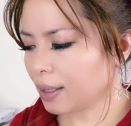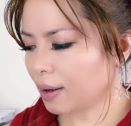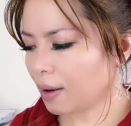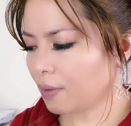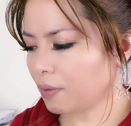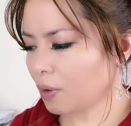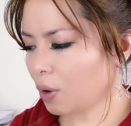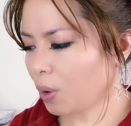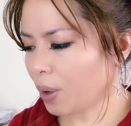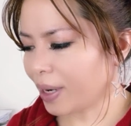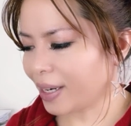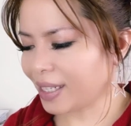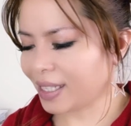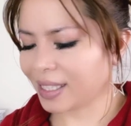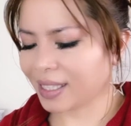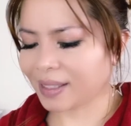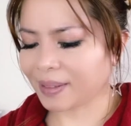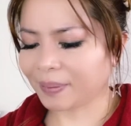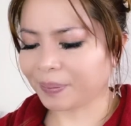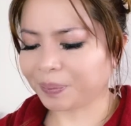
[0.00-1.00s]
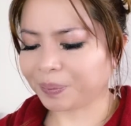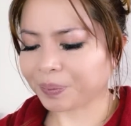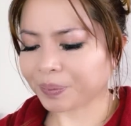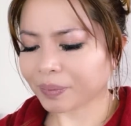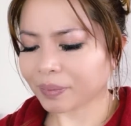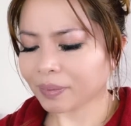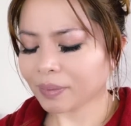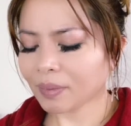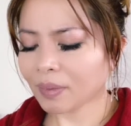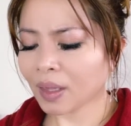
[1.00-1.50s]
of course,
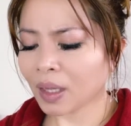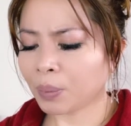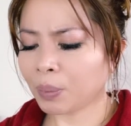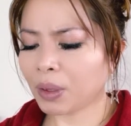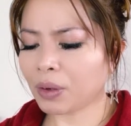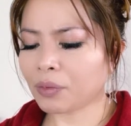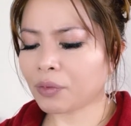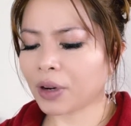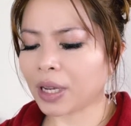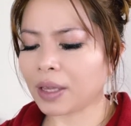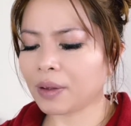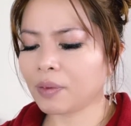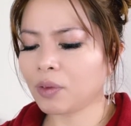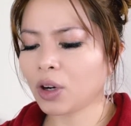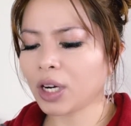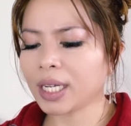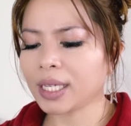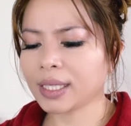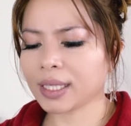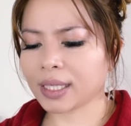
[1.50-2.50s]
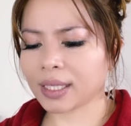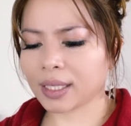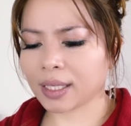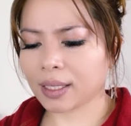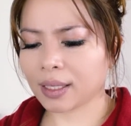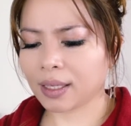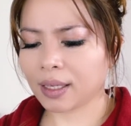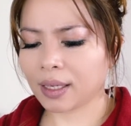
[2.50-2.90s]
my favorite